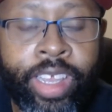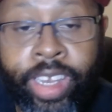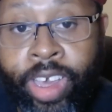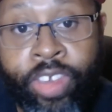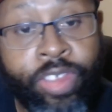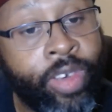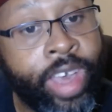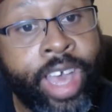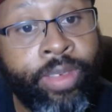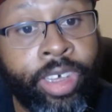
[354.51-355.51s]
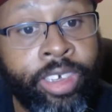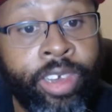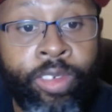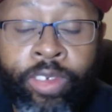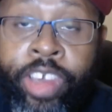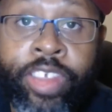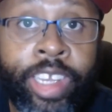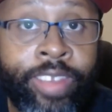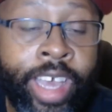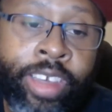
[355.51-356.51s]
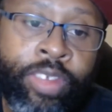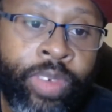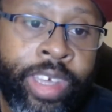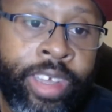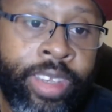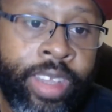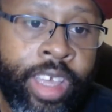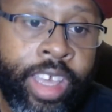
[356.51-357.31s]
they also have a good rushing attack as well.